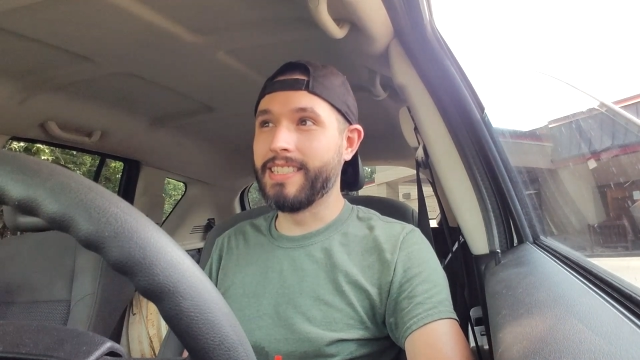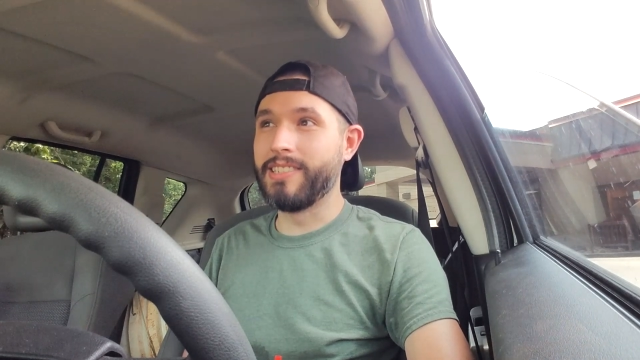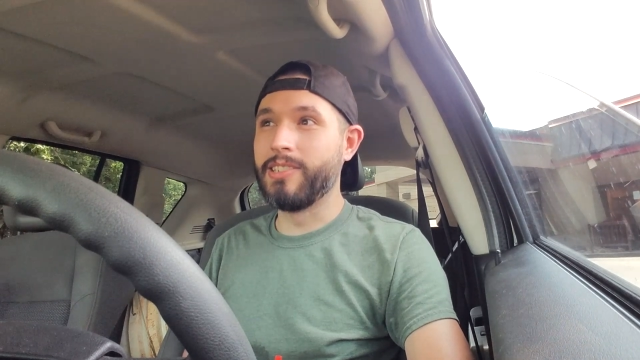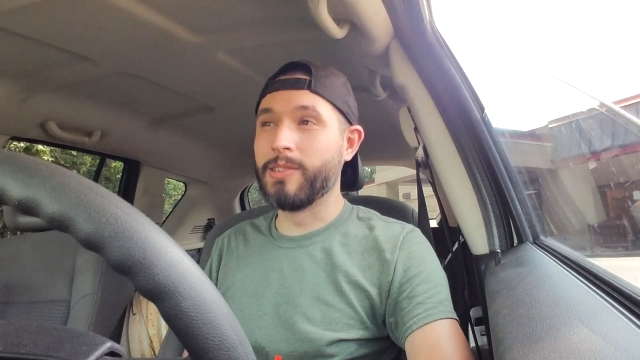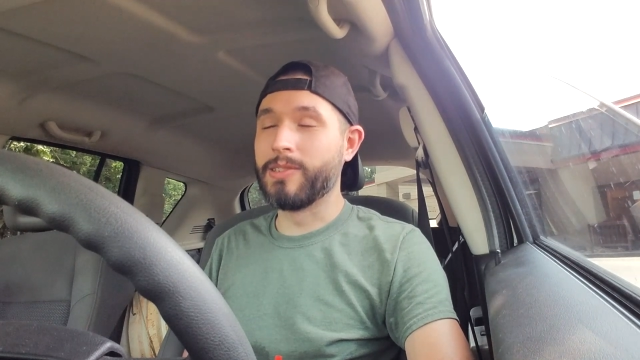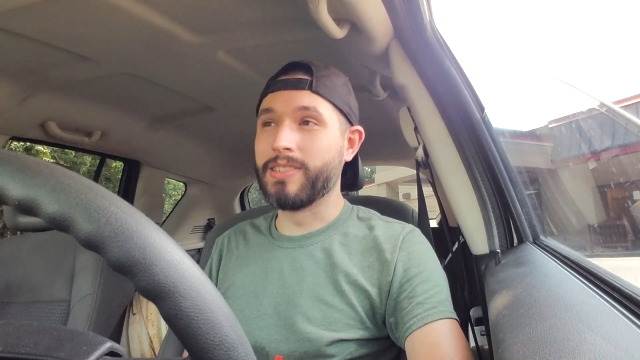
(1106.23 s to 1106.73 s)

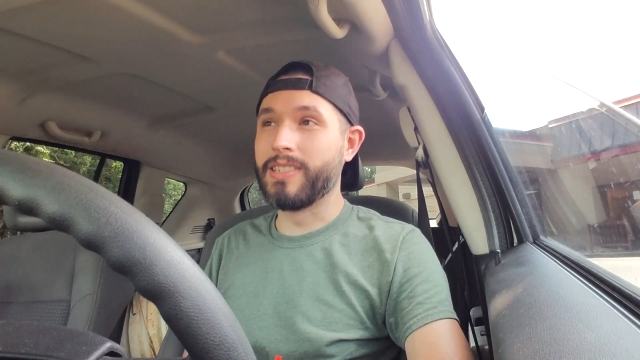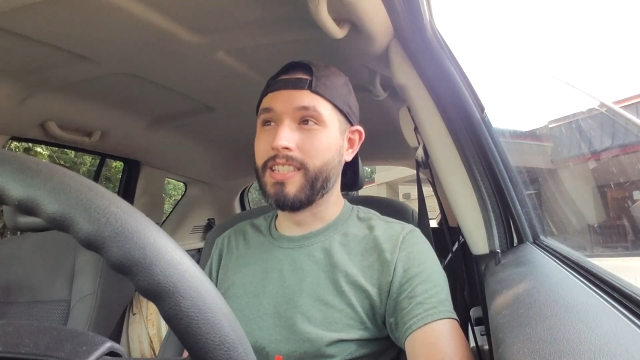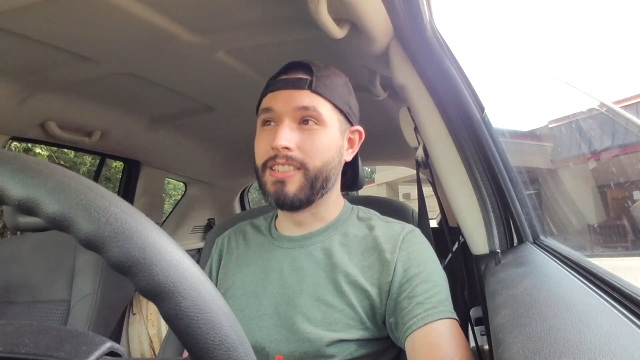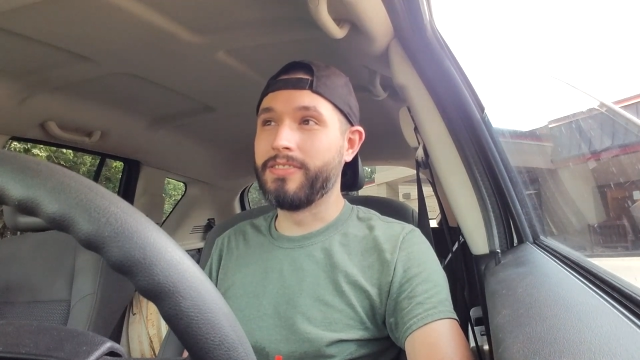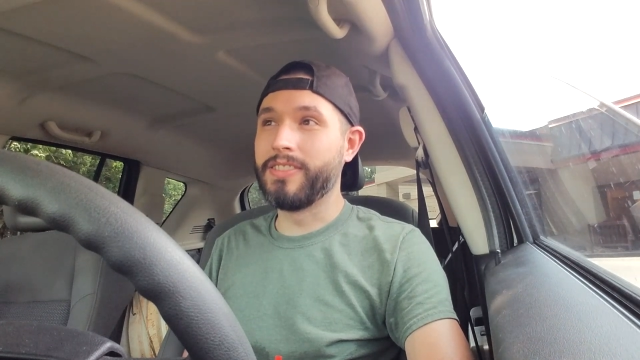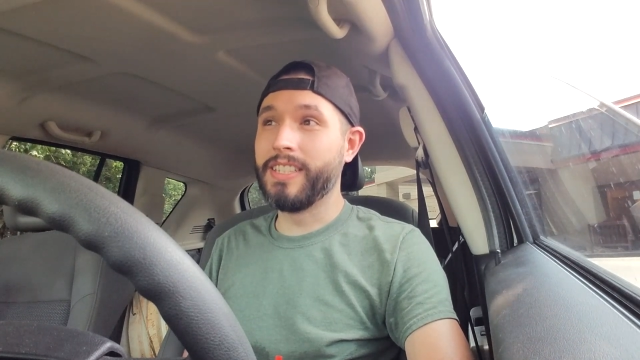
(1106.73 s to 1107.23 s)
dirt stuff
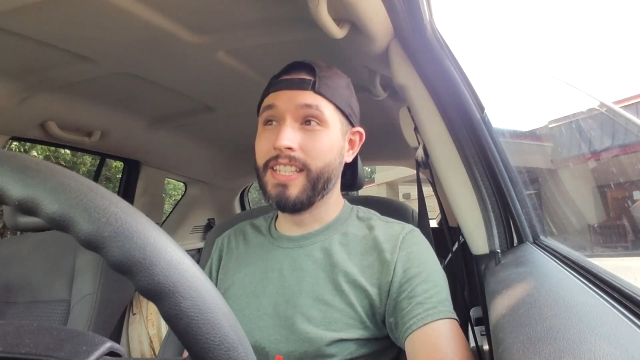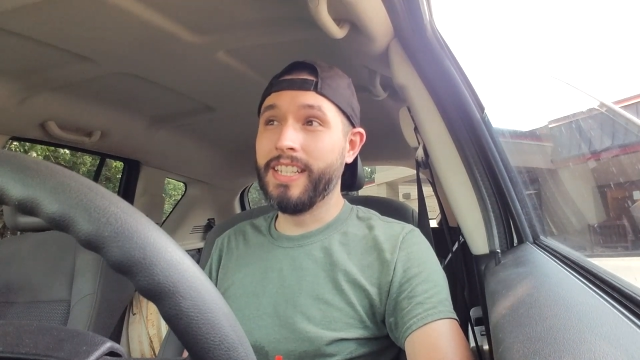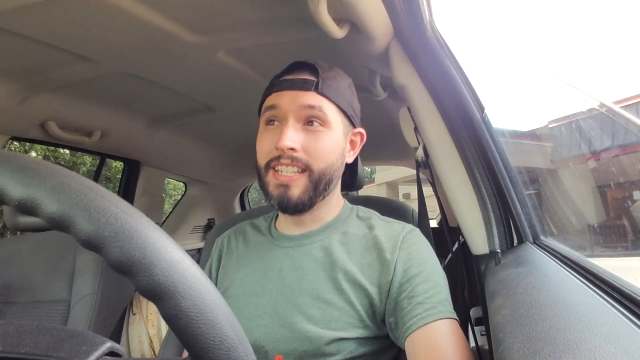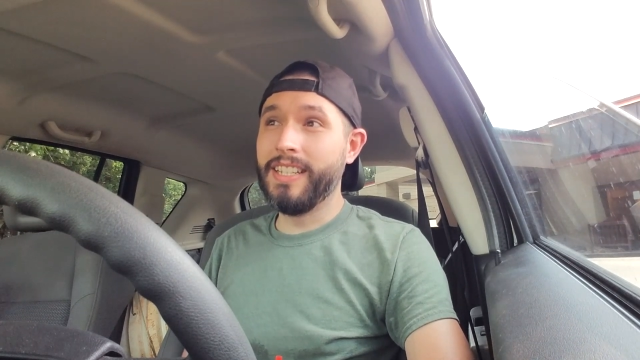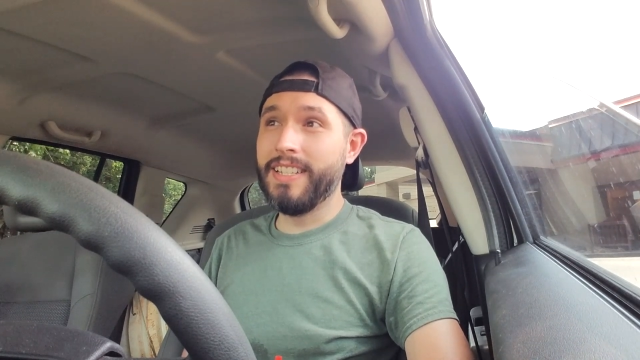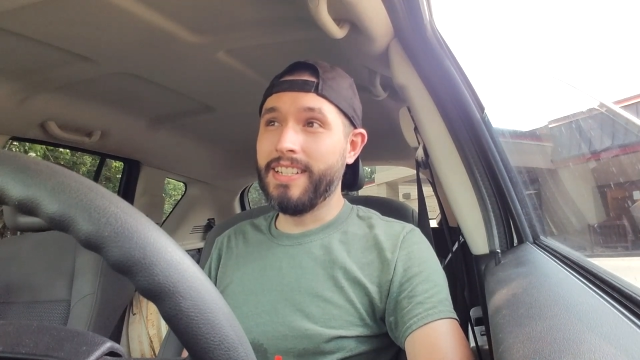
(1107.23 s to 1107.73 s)

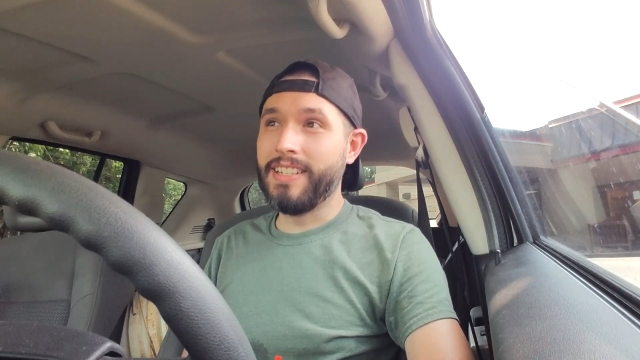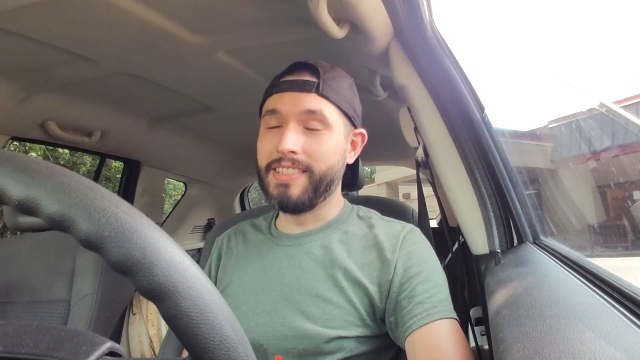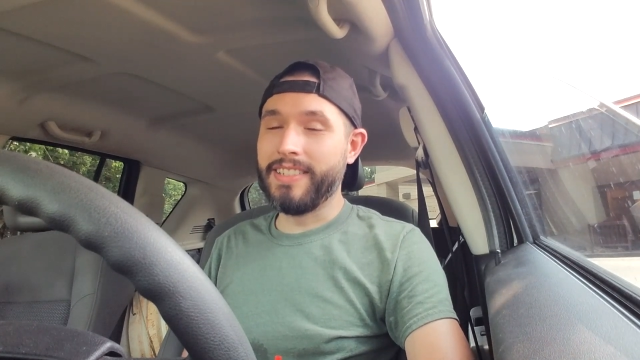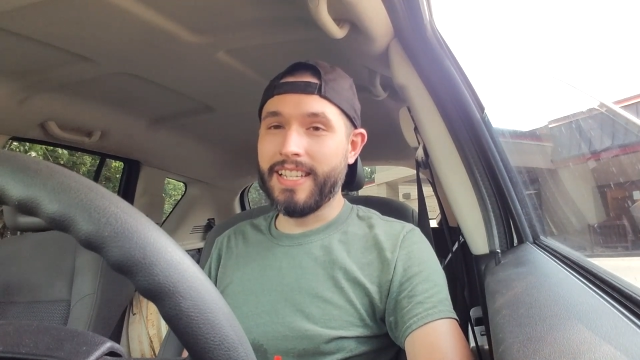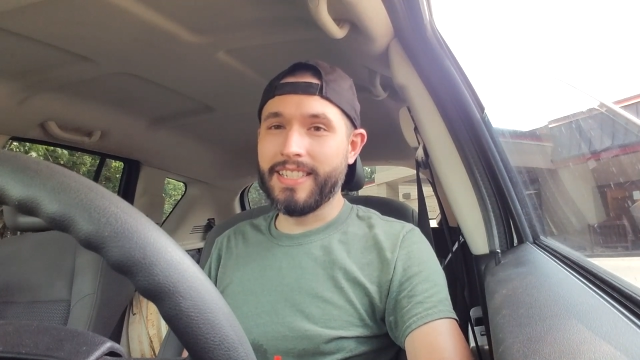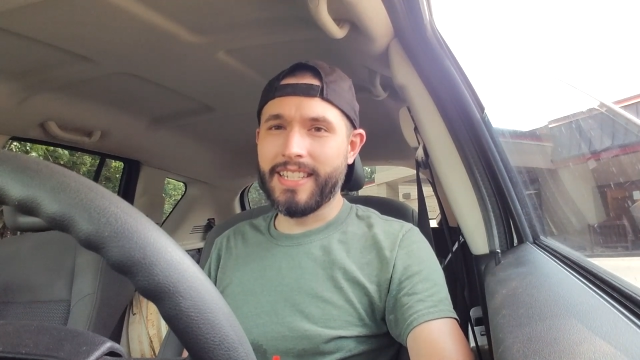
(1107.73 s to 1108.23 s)

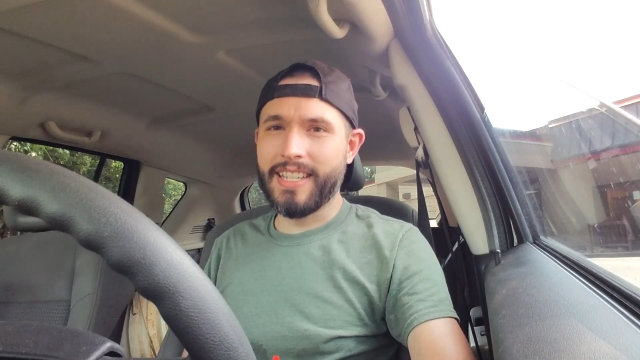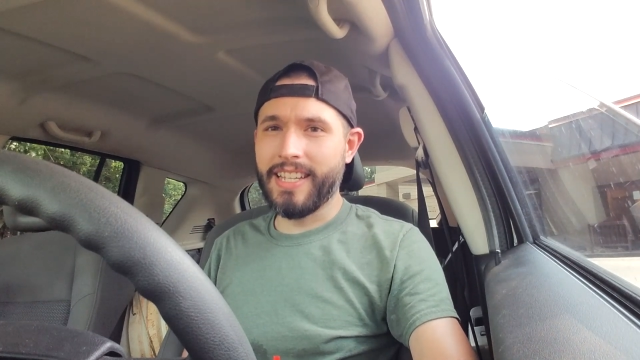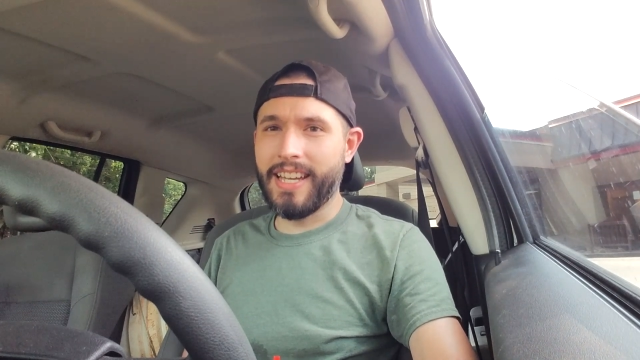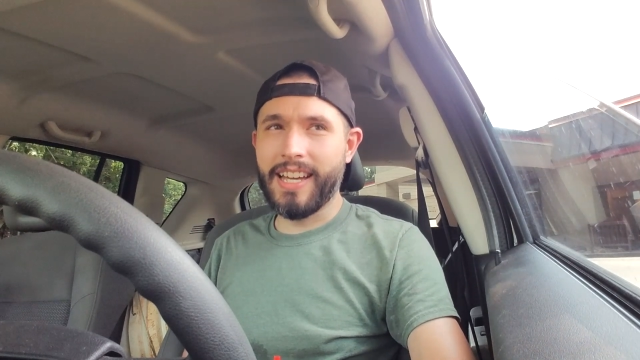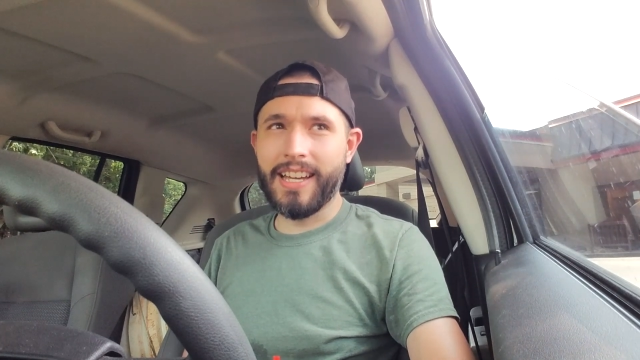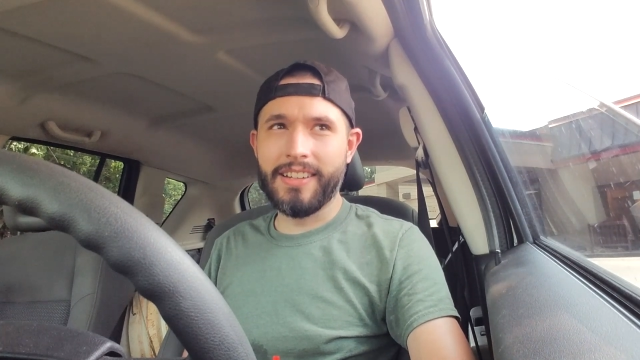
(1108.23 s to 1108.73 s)
unless I
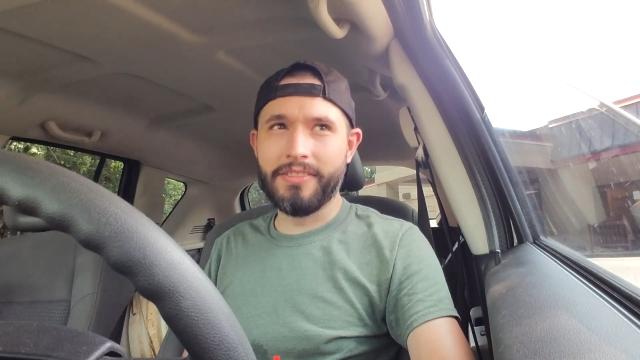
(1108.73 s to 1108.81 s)
have